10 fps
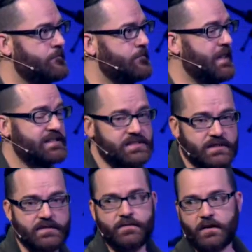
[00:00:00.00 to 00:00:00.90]
That's the
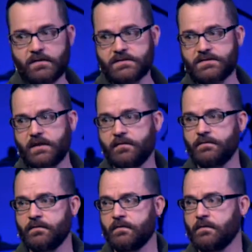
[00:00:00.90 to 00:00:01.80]
difficult
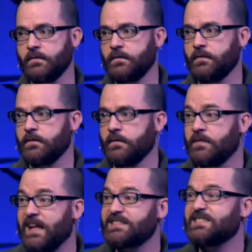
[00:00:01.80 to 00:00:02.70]
stuff.
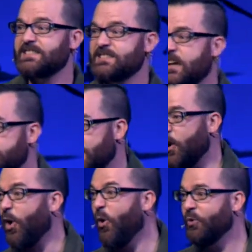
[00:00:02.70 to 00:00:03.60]
That's the stuff that
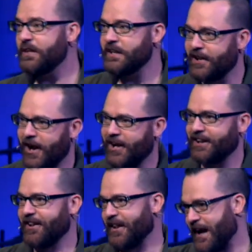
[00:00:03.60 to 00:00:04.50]
only God
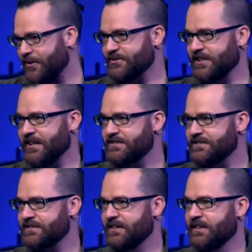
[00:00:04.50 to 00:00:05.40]
allows
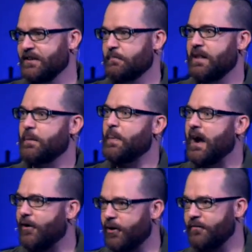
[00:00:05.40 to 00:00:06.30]
us by the
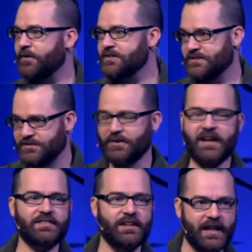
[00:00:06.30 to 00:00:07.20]
power of her
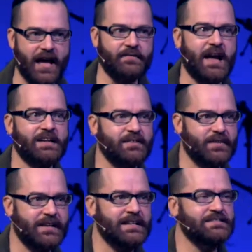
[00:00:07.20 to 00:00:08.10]
strength alive, active in
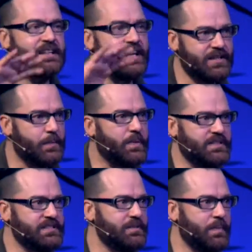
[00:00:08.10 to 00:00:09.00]
us to
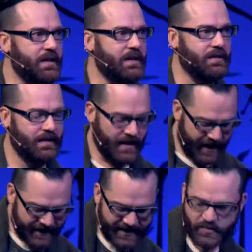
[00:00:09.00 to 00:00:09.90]
participate in.
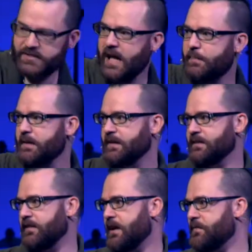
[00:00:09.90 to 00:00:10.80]
And that's what's happening in
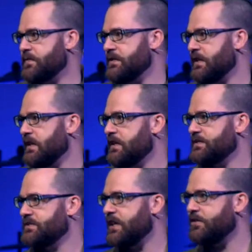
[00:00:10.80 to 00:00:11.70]
the life of
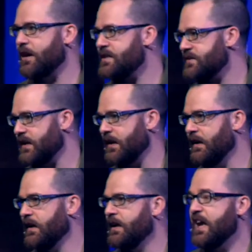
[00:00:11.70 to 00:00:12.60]
Zacchaeus generosity.
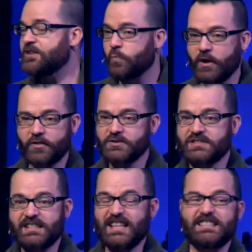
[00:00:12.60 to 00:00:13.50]
It's one of those
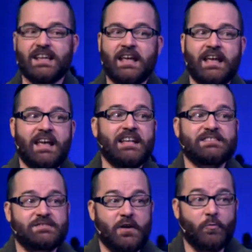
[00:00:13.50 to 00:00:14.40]
things, it's,
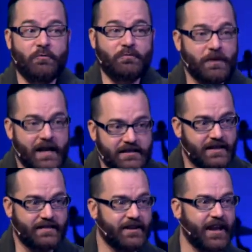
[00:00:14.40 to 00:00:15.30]
it's reflected
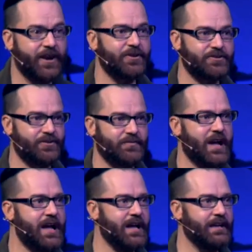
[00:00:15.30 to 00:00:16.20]
in the character of
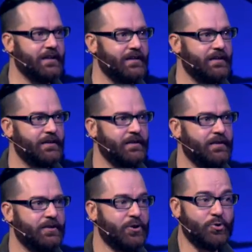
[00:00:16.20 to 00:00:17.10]
God,
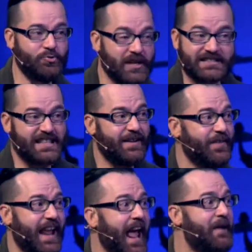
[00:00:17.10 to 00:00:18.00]
who has
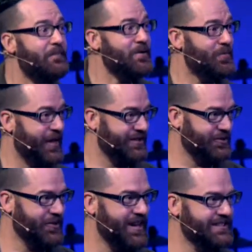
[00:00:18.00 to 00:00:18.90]
given everything
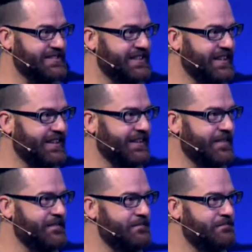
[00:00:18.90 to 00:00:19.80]
to us
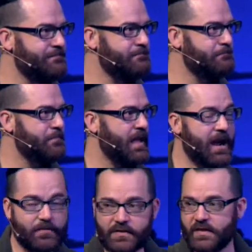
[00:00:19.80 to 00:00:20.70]

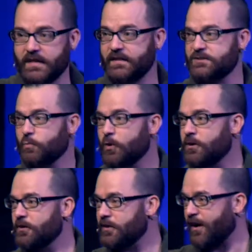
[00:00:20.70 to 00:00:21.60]
everything this
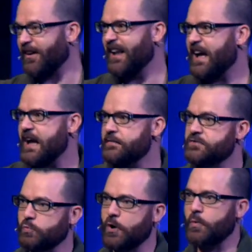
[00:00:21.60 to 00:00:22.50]
world, our lives,
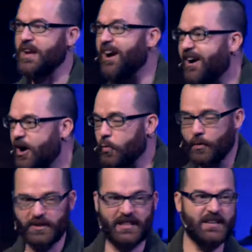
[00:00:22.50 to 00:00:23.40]
where we are, where
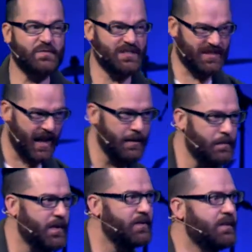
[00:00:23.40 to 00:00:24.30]
we live, the time
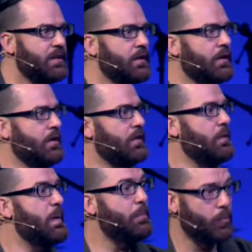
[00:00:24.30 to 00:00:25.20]
period, the
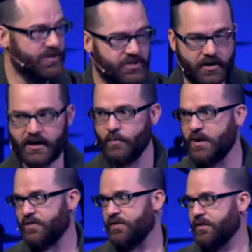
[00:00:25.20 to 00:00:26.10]
people we journey
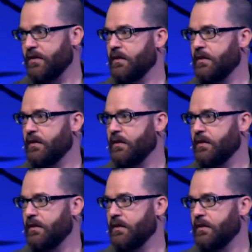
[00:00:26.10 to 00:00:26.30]
with,